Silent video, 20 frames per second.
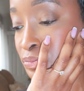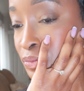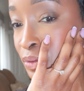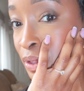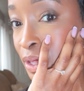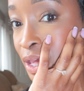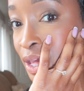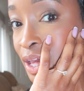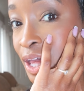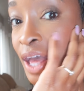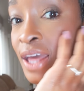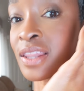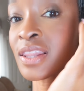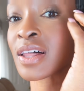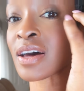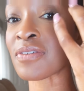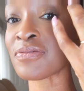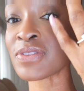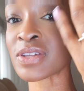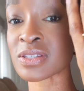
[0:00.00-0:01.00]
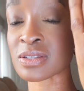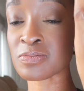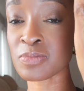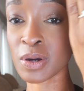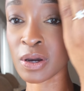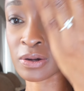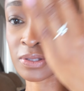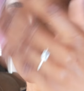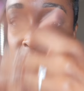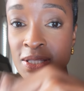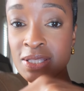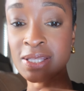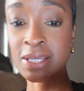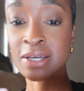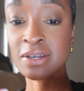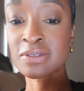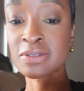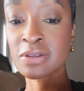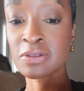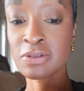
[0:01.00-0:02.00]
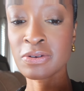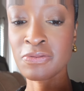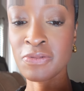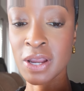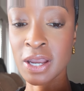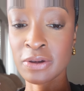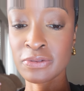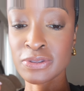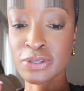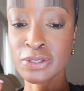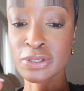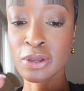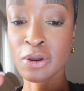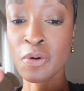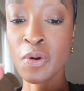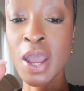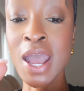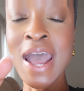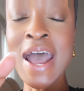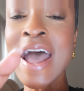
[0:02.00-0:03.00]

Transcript: Okay, I love the small details of the round stone.